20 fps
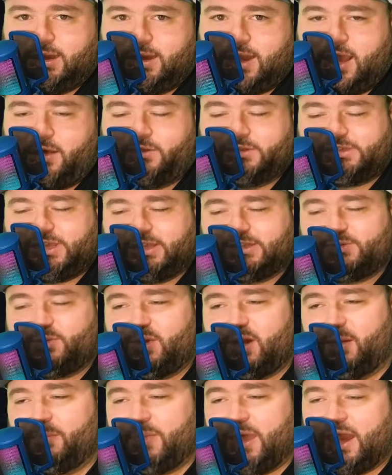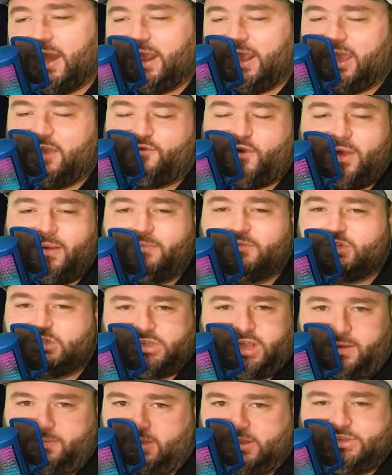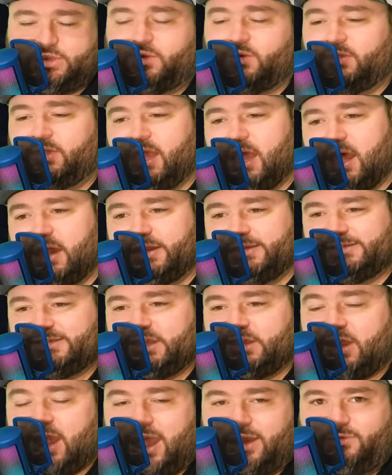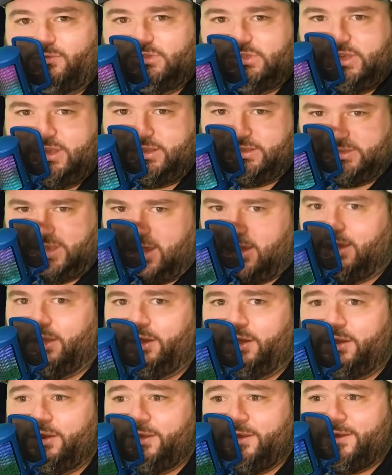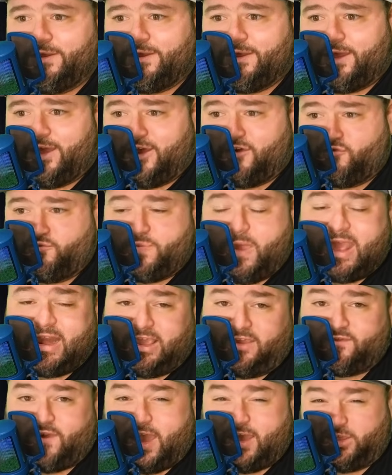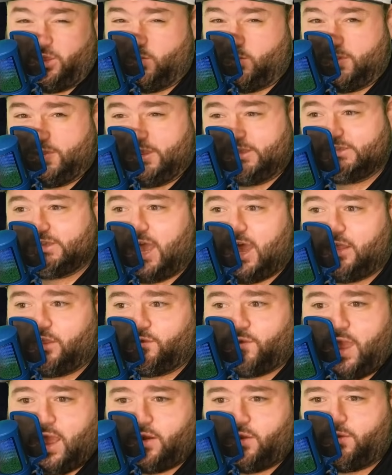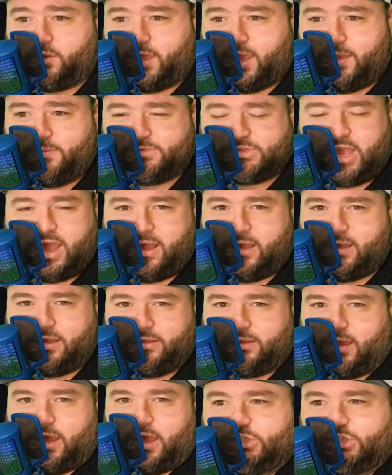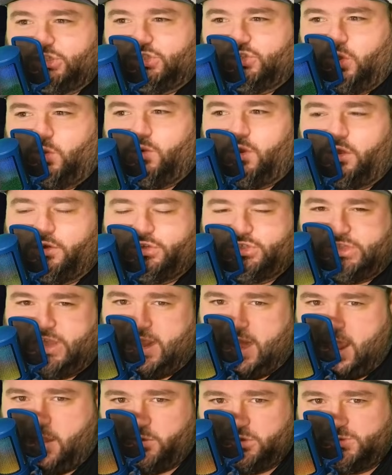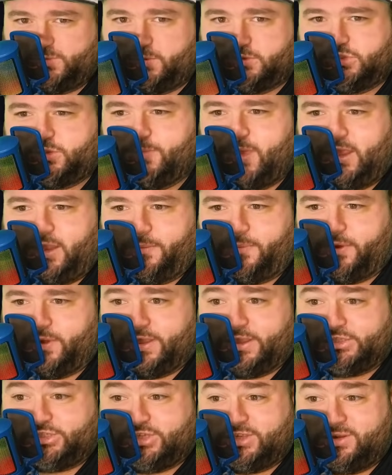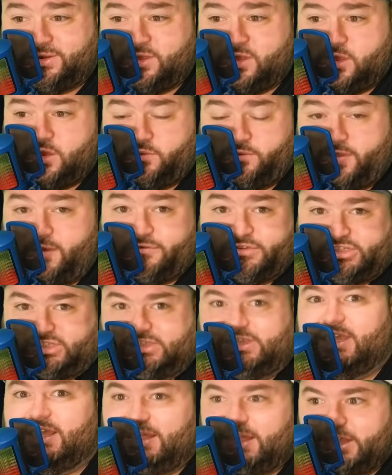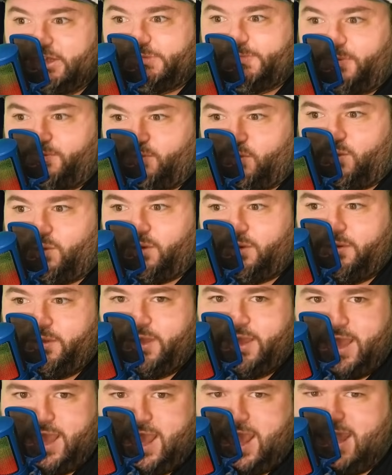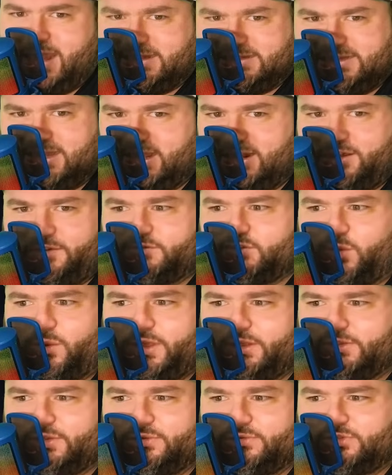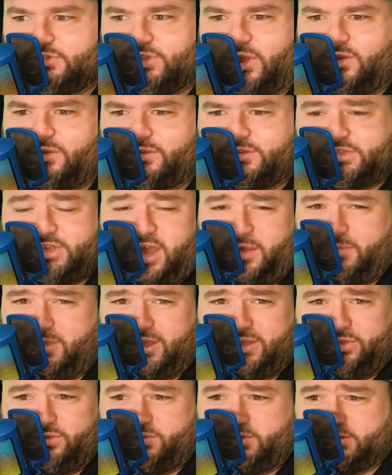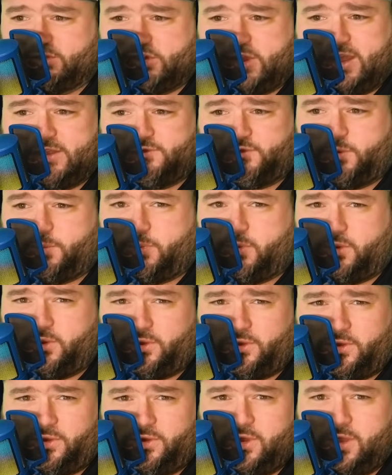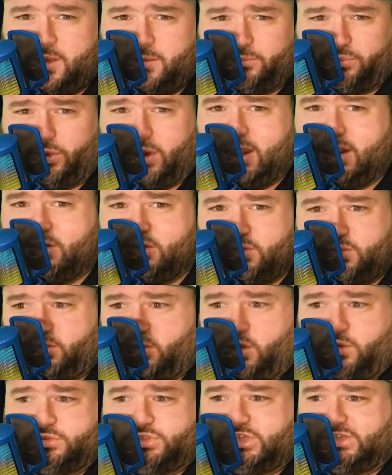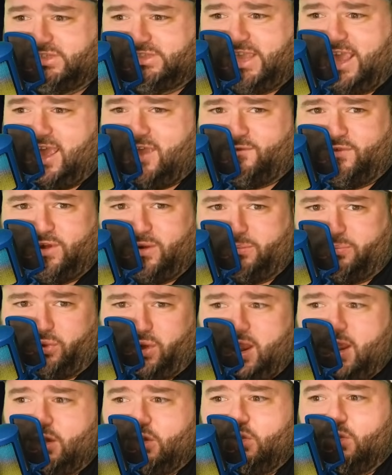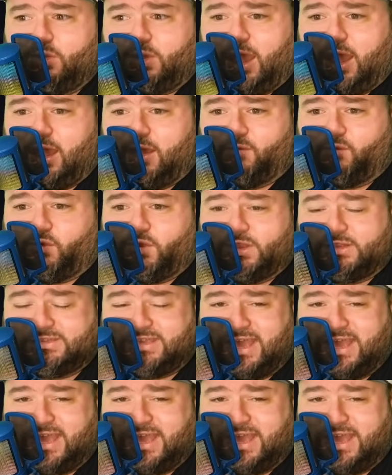Now let's get to what I'm betting. If I'm just going to be totally honest here, I don't see a ton of betting value in these Colorado games. I don't understand how we're supposed to make a prediction. We've never seen this before. 18 of 22 starters coming in through the transfer portal, brand new coaching staff and a brand new conference.